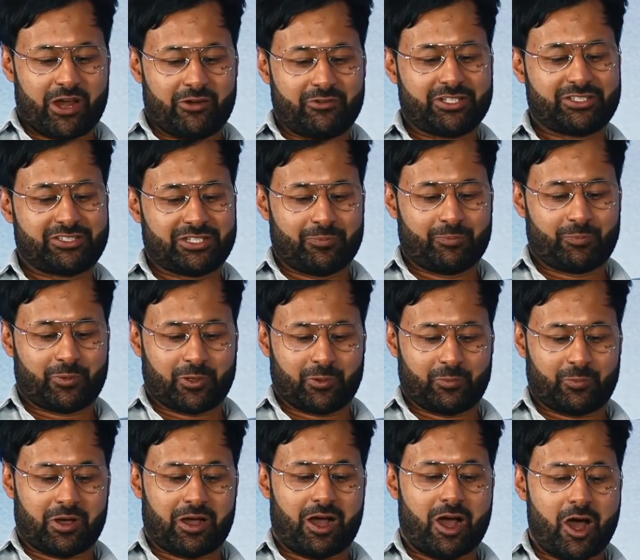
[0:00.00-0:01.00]
very
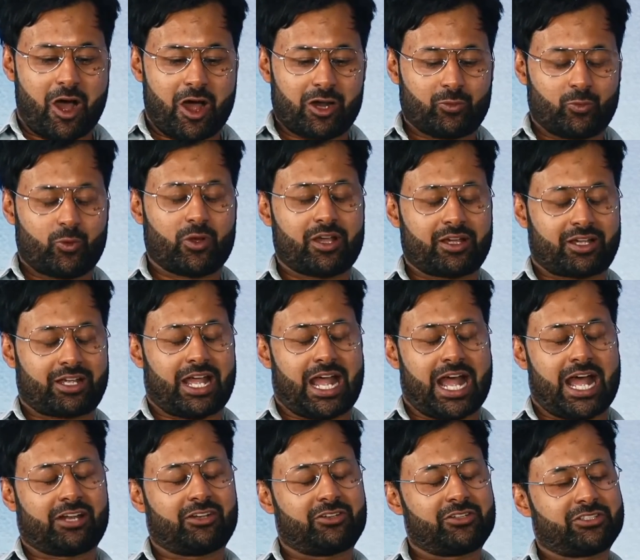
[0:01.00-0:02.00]
simple, but hard work
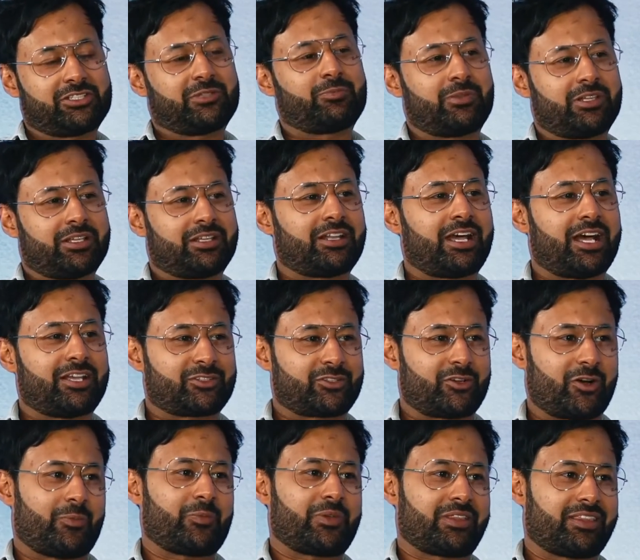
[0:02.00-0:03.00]
and discipline has
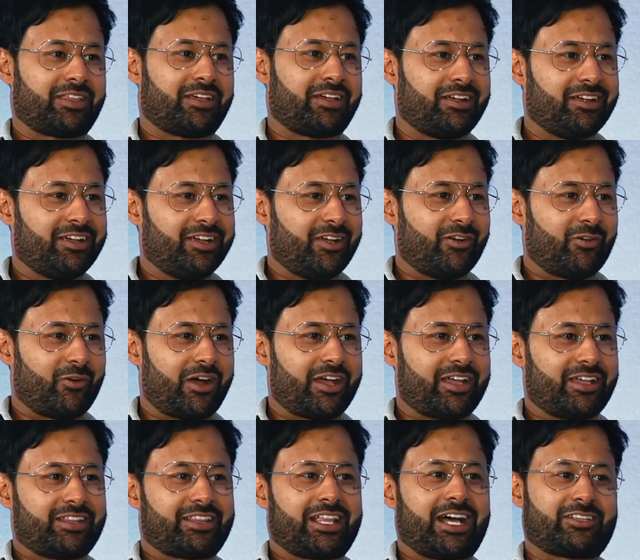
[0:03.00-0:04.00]
got me there,
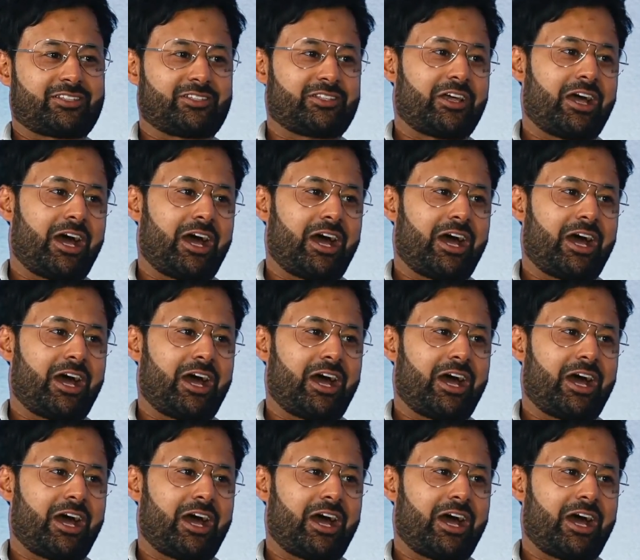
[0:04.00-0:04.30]
right? That's